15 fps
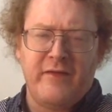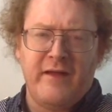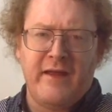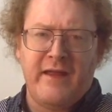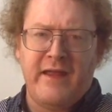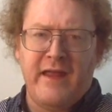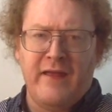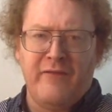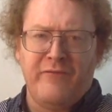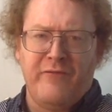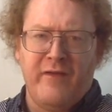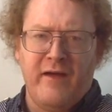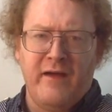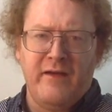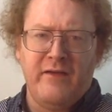and I can't
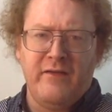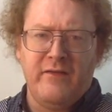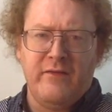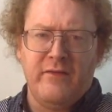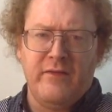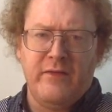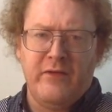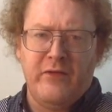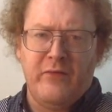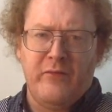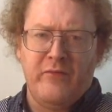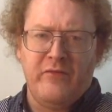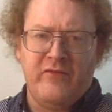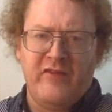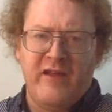find
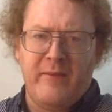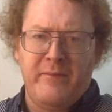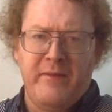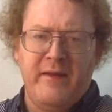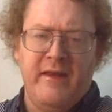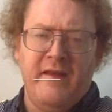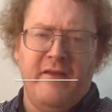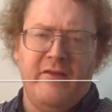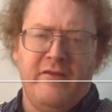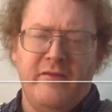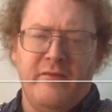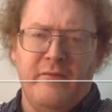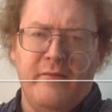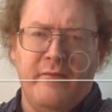the Japanese